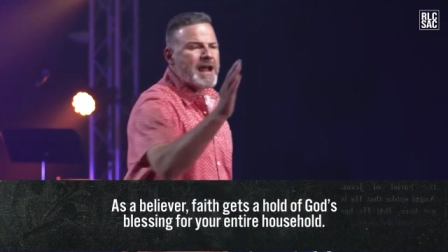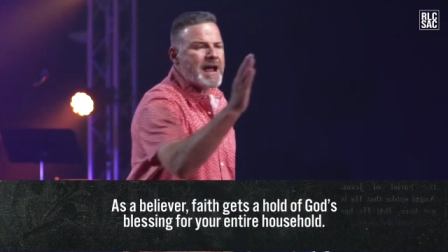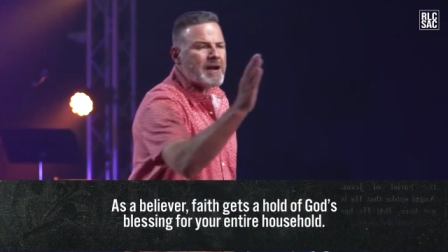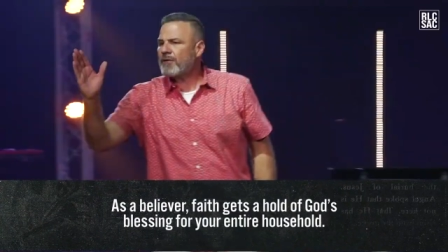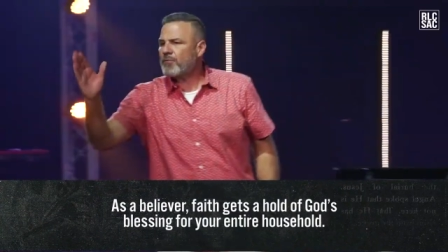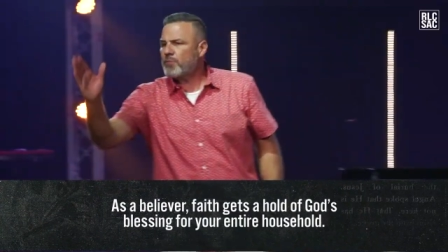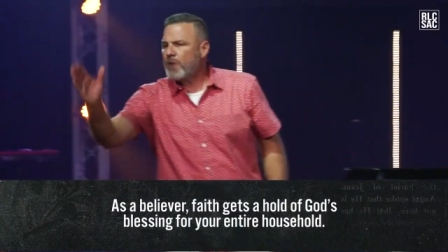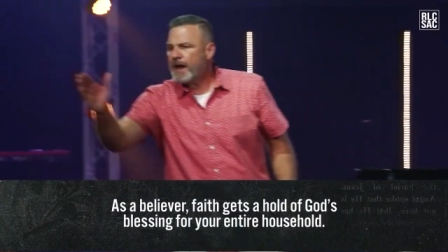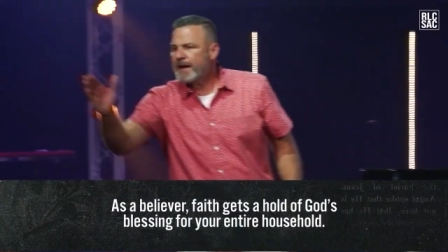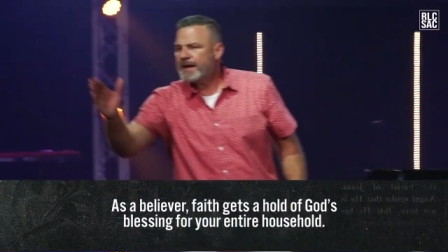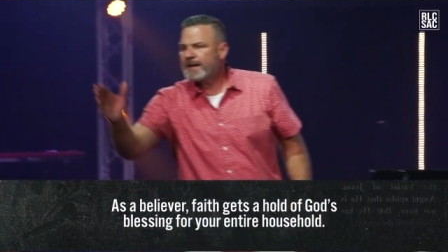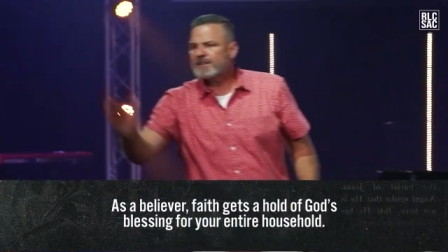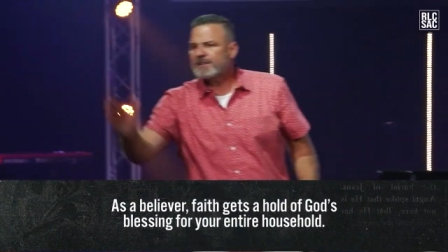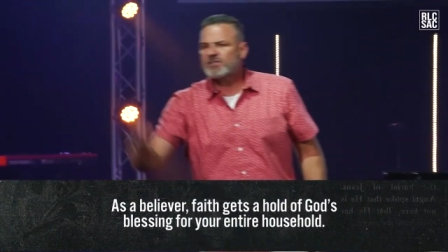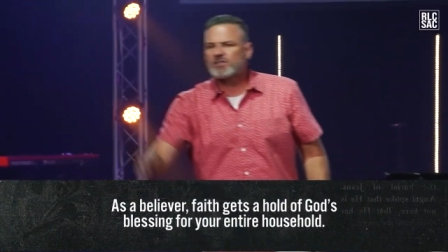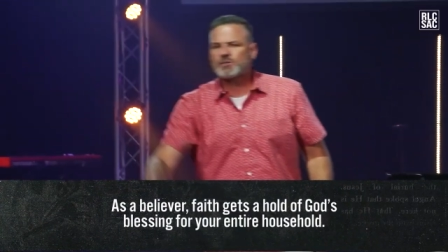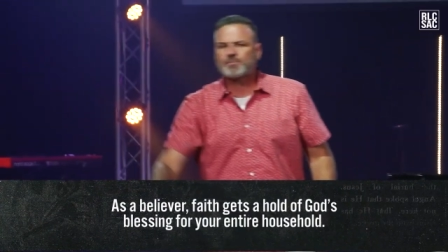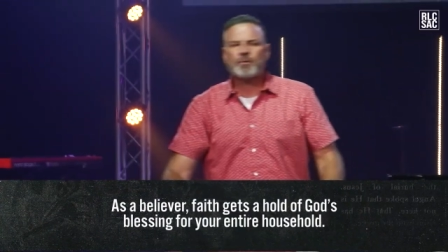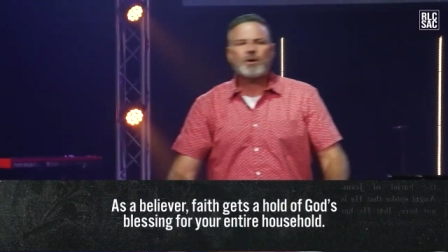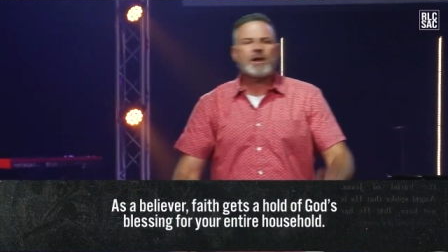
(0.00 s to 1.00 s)
We're not running
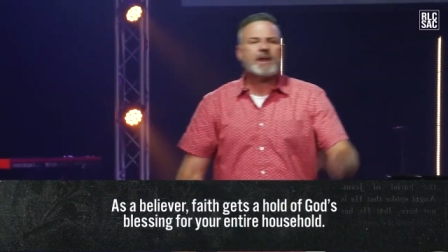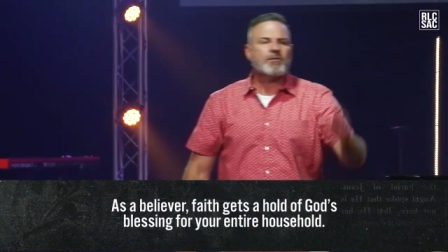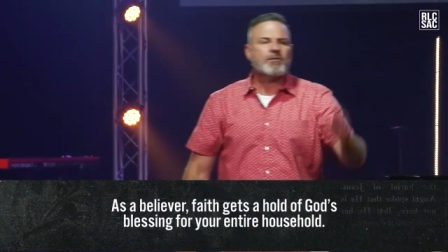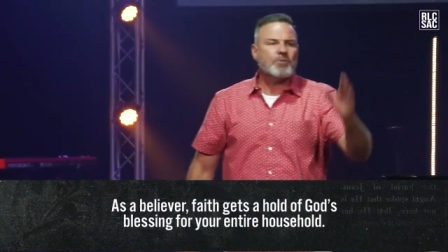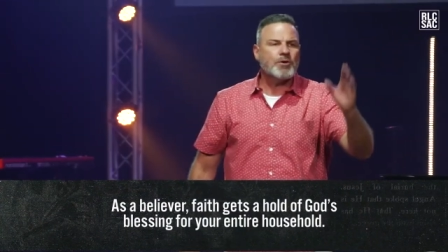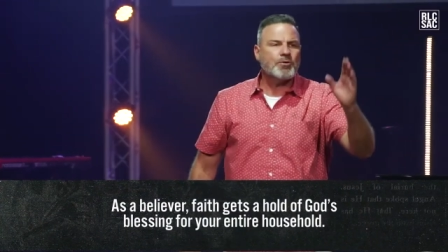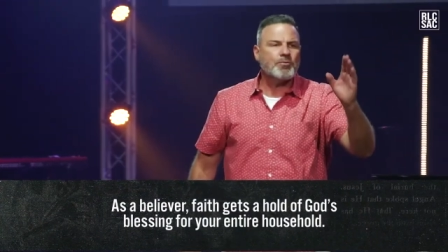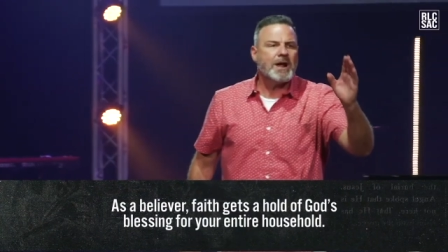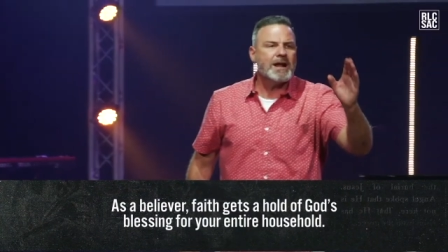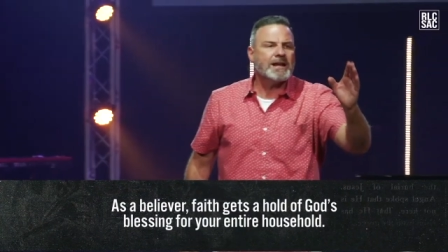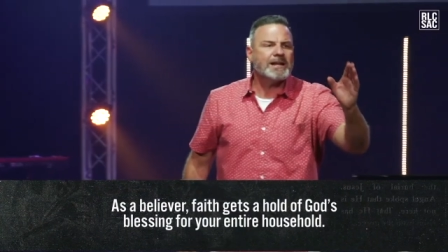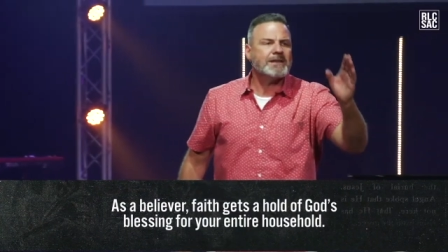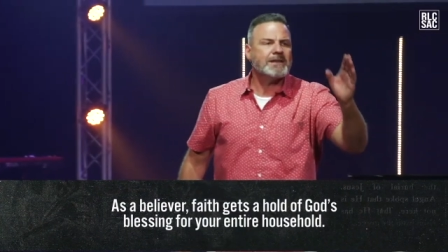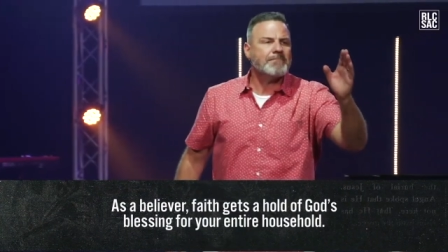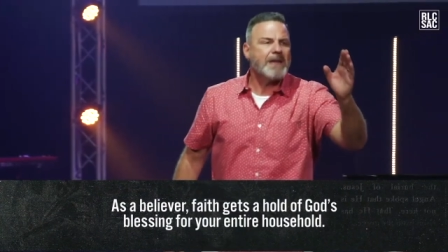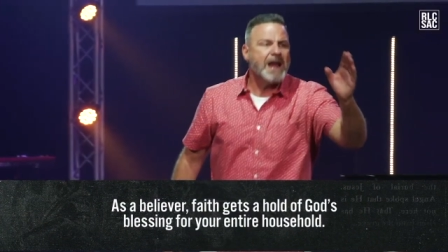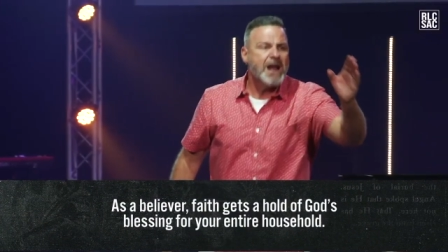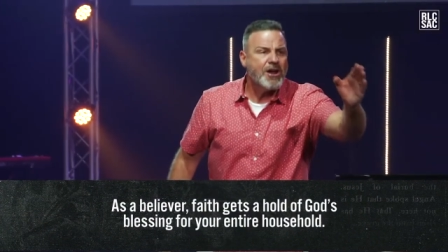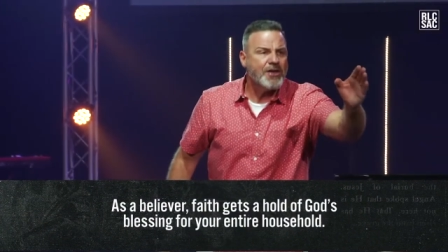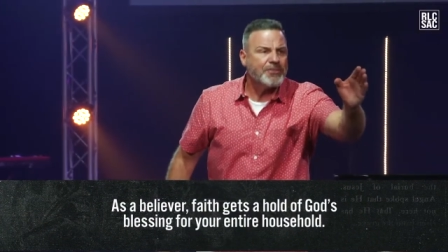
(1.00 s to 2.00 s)
a sprint, we're
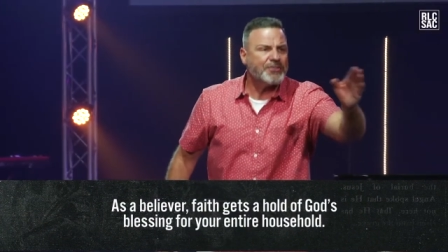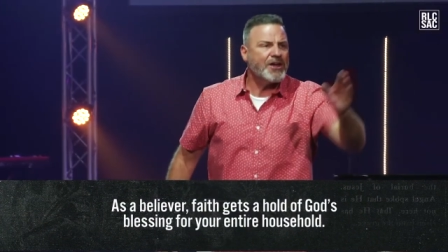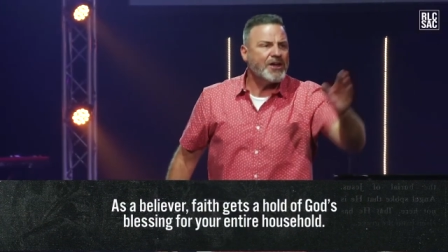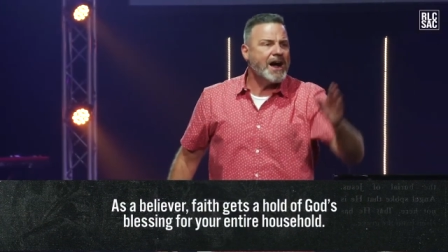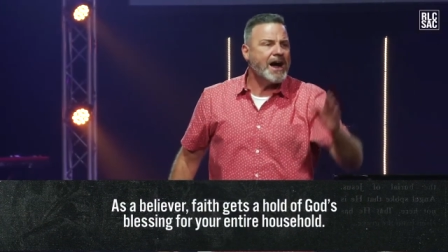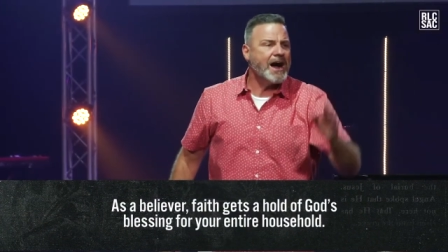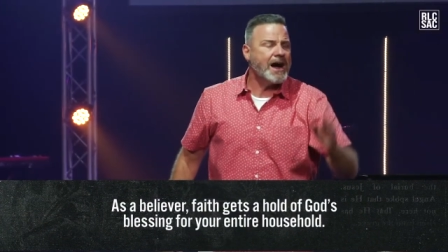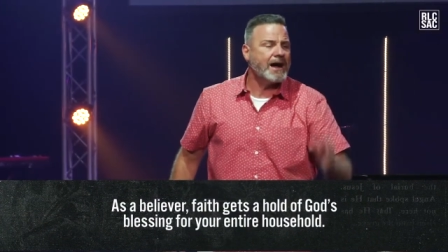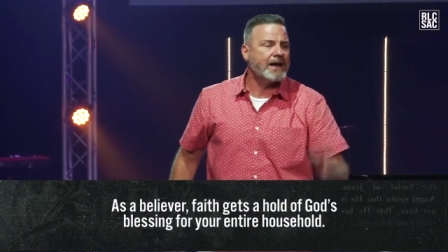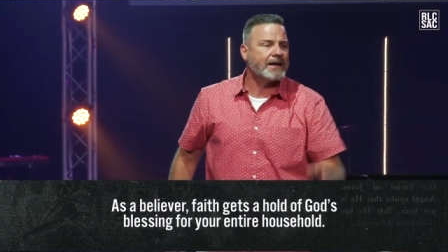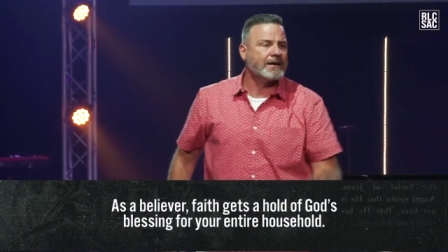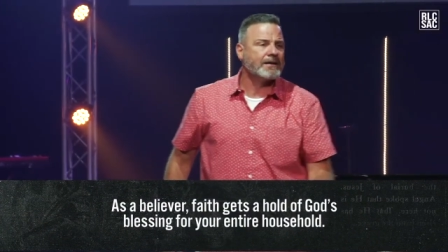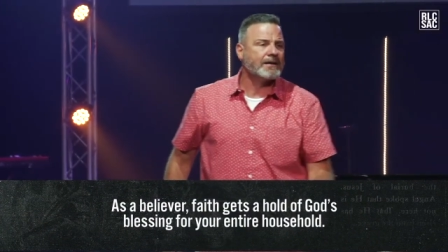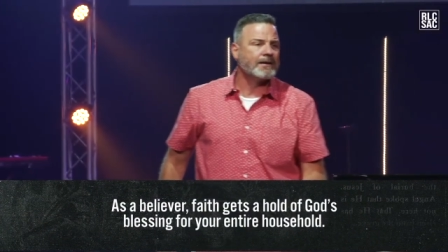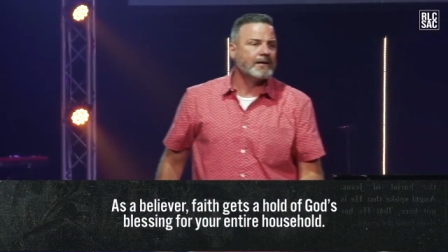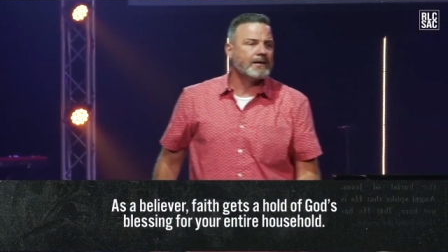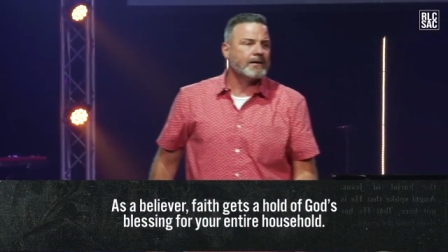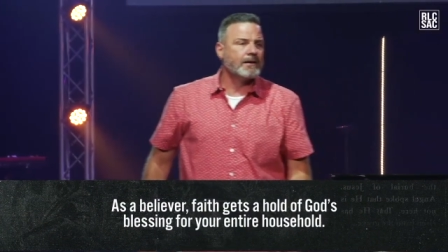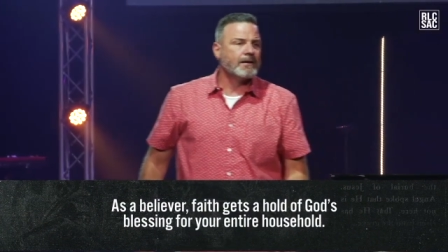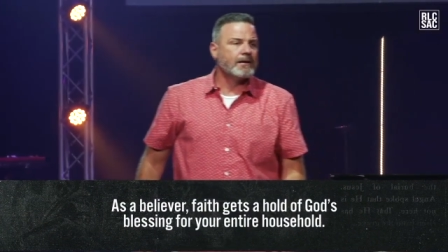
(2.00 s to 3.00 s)
running a marathon.